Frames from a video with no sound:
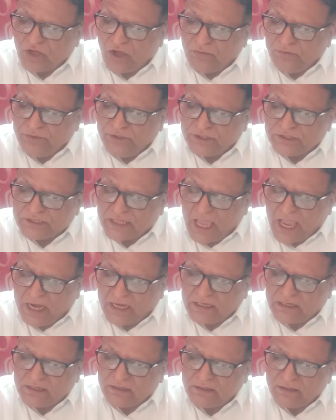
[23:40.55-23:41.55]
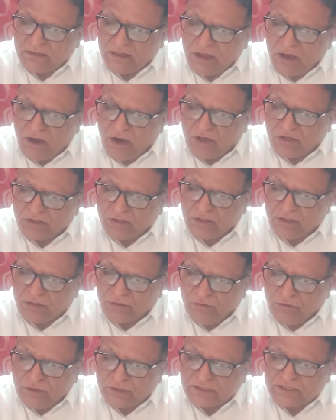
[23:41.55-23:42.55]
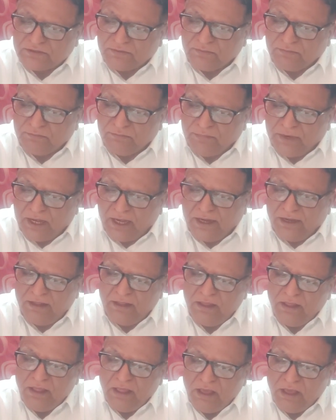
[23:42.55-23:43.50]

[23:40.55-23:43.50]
of this Act or the rules made